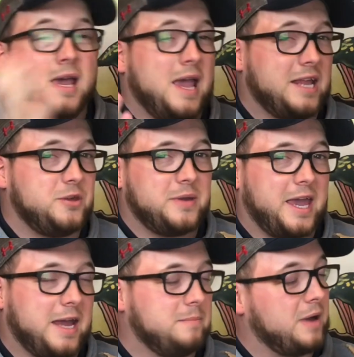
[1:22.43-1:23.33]
And you
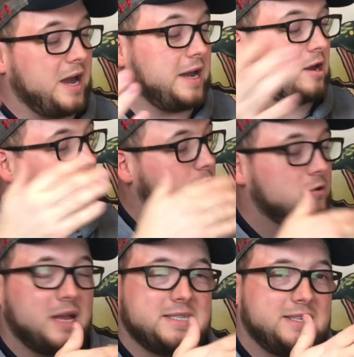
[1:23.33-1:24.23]
can buy
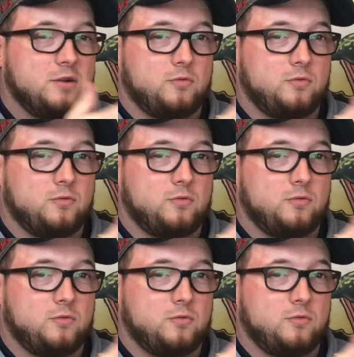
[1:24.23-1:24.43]
cardboard that's in a